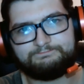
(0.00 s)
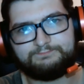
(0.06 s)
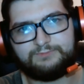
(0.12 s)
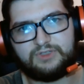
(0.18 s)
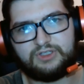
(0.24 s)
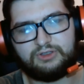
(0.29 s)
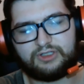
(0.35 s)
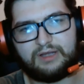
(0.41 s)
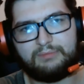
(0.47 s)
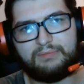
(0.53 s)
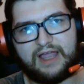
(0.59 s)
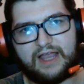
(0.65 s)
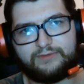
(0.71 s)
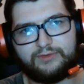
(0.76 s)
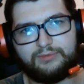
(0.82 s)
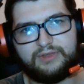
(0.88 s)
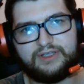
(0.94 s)
you'll come
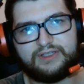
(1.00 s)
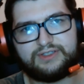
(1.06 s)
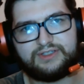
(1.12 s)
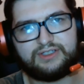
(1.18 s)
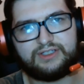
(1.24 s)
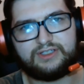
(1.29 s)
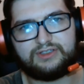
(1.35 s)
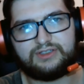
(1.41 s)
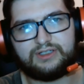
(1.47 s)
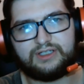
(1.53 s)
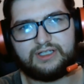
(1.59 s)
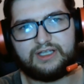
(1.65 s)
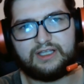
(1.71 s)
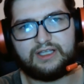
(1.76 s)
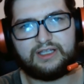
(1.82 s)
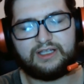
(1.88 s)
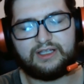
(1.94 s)
back from this
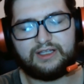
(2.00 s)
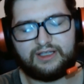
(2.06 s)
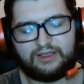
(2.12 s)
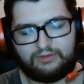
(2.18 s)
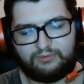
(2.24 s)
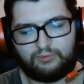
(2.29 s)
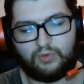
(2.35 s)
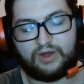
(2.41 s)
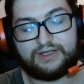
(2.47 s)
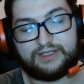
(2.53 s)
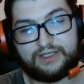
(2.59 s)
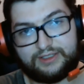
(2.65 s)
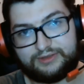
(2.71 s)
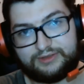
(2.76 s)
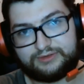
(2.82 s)
one day.